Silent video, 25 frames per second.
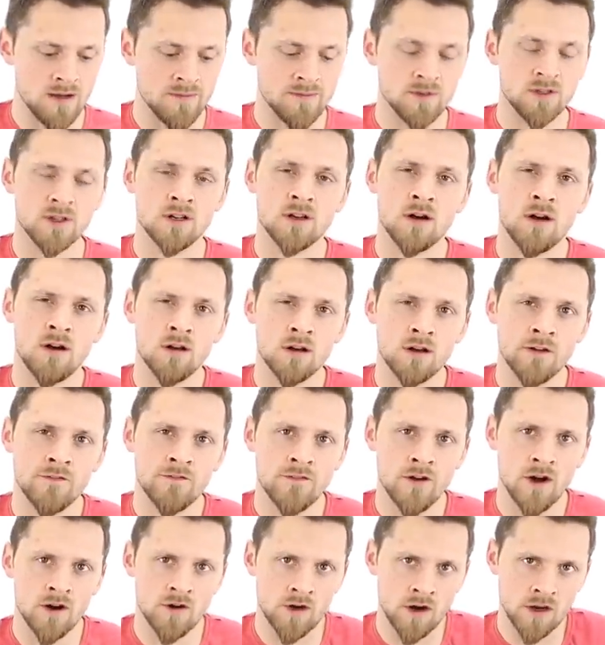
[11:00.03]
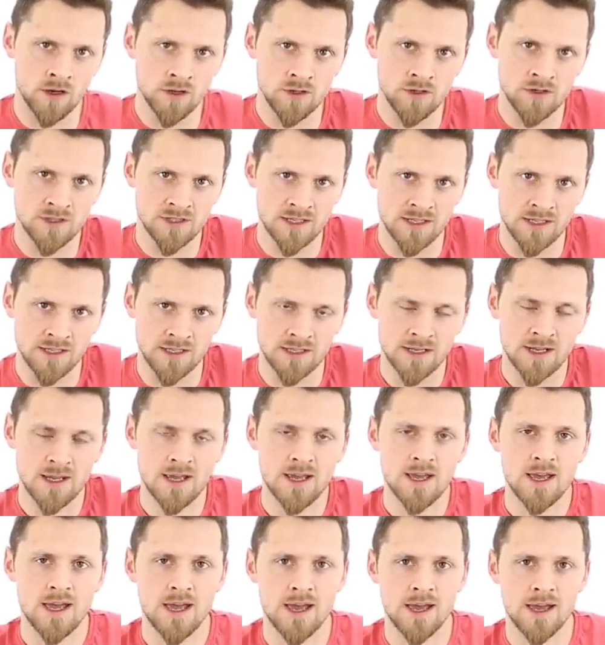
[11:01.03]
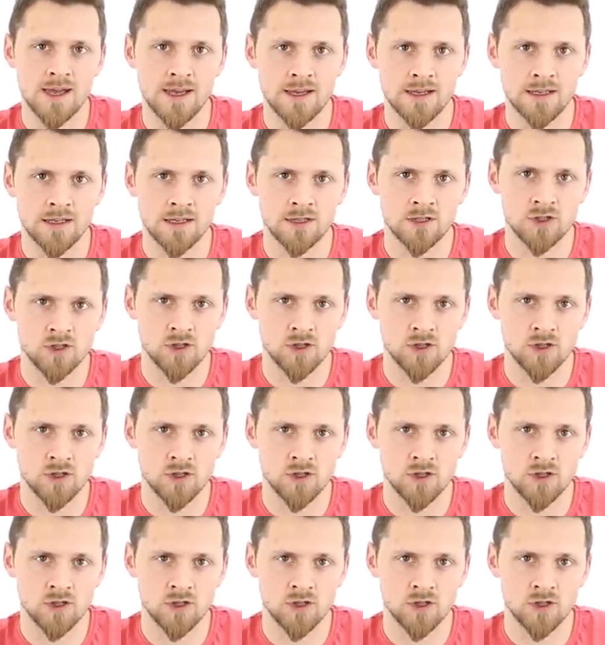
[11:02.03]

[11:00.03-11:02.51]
you can't go far wrong using a